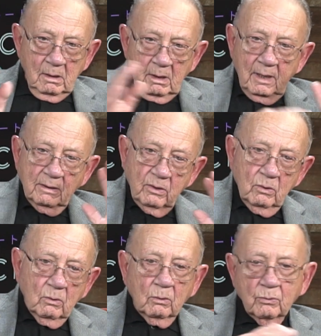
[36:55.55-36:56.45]
after you
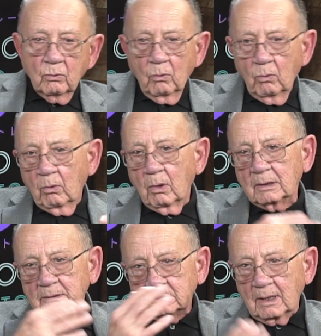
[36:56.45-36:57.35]
go
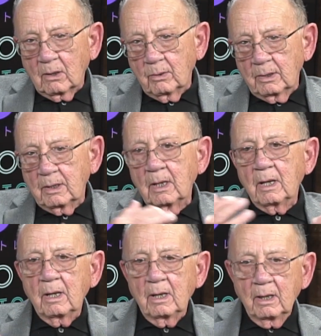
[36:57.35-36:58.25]
through
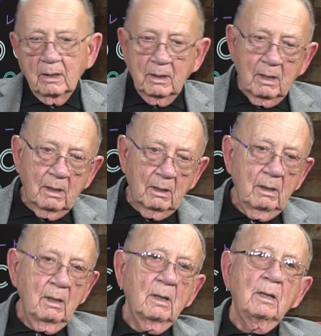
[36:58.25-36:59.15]
R&D and they
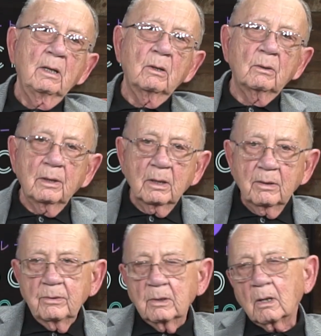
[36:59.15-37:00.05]
give you
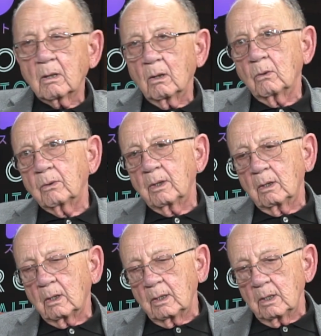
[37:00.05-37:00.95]
your clothing,
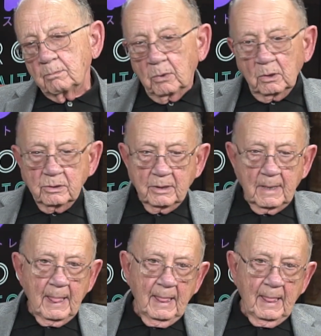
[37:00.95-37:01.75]
all that bullshit,